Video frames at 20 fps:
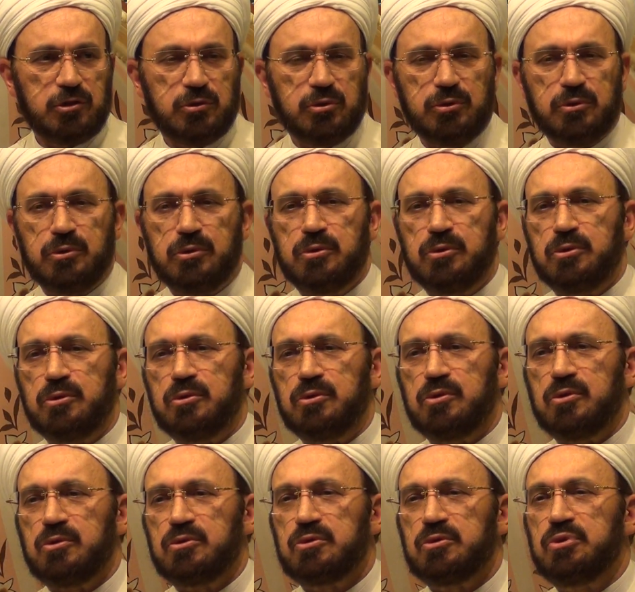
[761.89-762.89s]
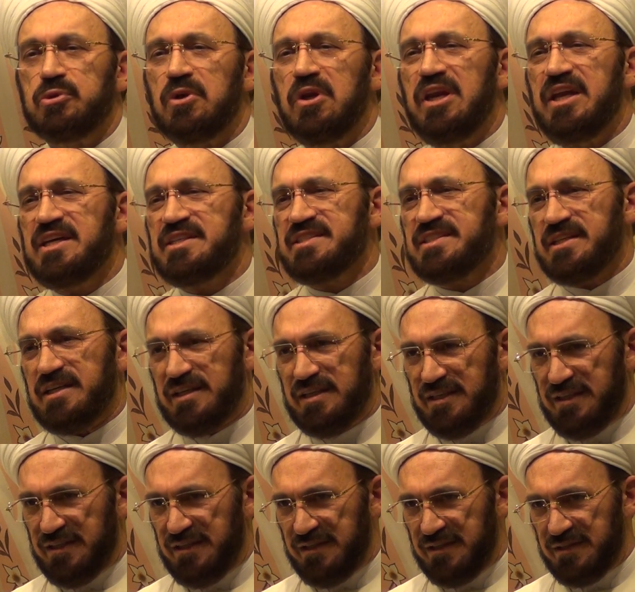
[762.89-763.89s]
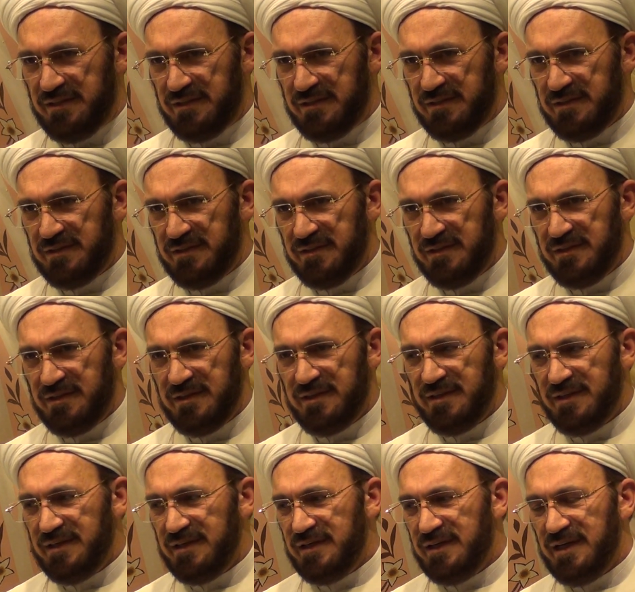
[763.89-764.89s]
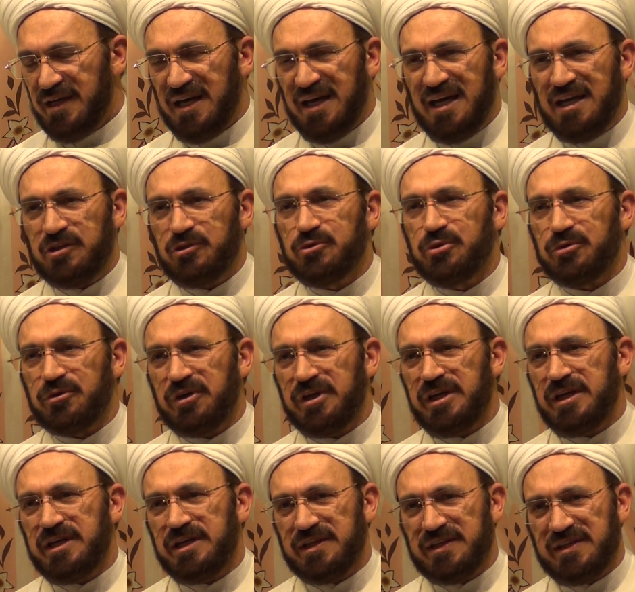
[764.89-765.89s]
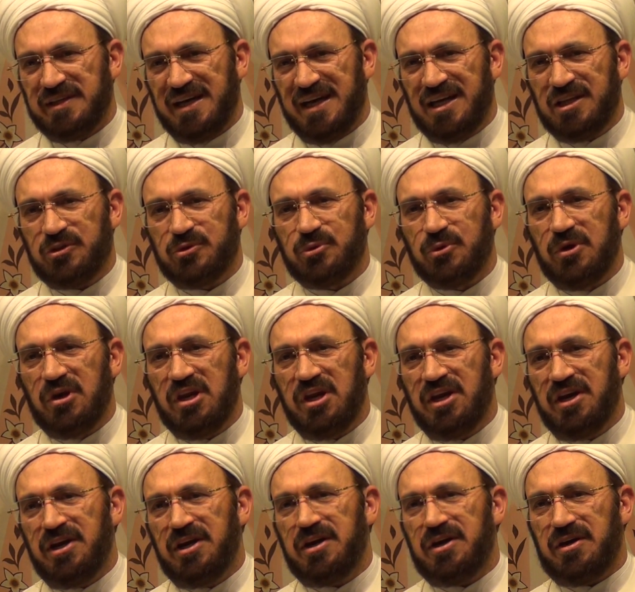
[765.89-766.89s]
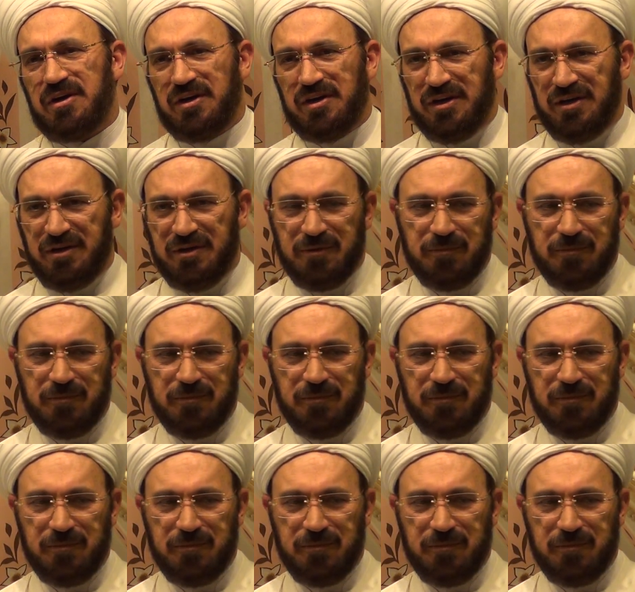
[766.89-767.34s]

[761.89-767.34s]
to, to listen, and to read, and to learn,